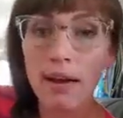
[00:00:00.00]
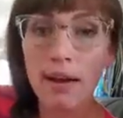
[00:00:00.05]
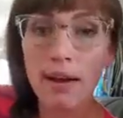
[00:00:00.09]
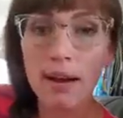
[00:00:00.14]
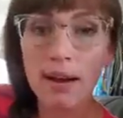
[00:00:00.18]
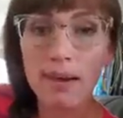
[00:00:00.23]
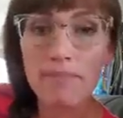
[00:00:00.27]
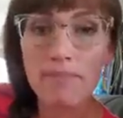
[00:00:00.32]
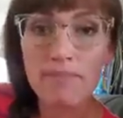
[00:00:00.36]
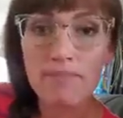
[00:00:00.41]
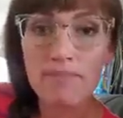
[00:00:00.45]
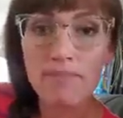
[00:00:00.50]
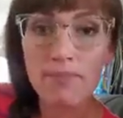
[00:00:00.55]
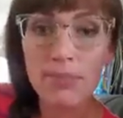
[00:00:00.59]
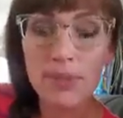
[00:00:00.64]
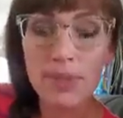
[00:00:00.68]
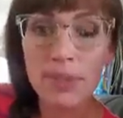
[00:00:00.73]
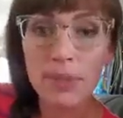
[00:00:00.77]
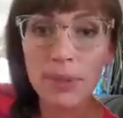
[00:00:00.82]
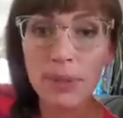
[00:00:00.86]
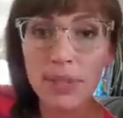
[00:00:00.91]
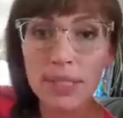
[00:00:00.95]

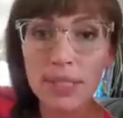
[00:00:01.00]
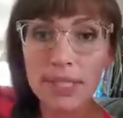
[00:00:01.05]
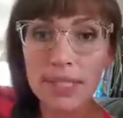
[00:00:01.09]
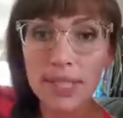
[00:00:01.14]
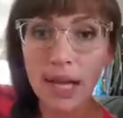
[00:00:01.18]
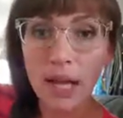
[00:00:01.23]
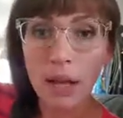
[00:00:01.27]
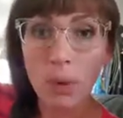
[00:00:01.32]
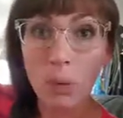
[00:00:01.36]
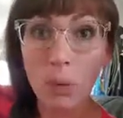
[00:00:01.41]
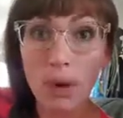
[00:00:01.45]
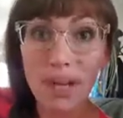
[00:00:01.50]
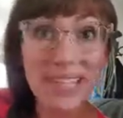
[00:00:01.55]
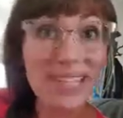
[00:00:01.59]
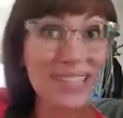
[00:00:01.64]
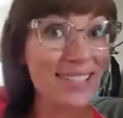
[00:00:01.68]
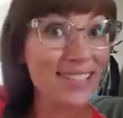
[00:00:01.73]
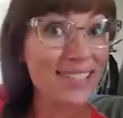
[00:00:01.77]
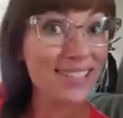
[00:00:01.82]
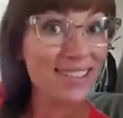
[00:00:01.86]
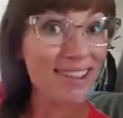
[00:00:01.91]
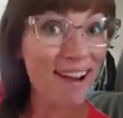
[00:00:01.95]
You can tell what
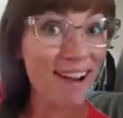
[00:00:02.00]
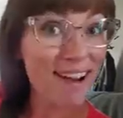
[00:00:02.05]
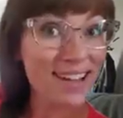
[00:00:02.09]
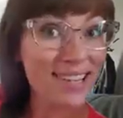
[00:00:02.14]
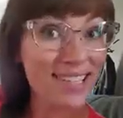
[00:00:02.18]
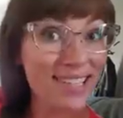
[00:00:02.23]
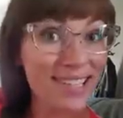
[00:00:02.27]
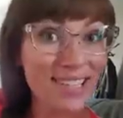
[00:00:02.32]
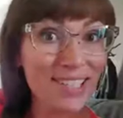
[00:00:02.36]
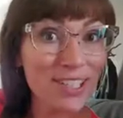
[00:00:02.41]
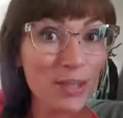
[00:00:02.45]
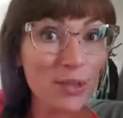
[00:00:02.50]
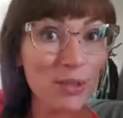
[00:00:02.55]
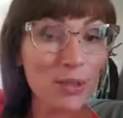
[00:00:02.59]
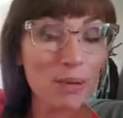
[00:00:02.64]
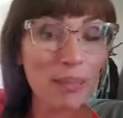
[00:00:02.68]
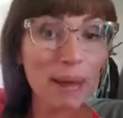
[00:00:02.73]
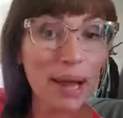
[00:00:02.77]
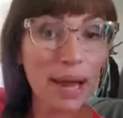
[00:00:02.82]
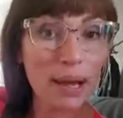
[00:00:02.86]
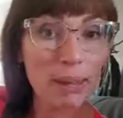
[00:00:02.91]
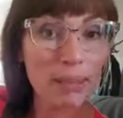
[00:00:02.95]
is not in your
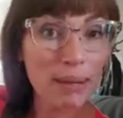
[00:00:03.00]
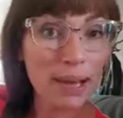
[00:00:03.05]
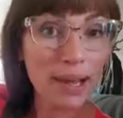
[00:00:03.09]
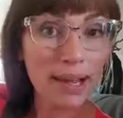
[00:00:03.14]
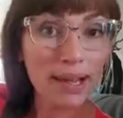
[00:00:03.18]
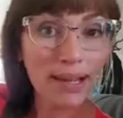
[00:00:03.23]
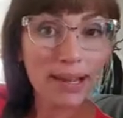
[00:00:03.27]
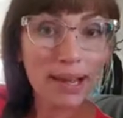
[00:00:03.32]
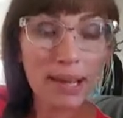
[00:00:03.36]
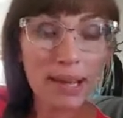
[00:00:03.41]
backpack.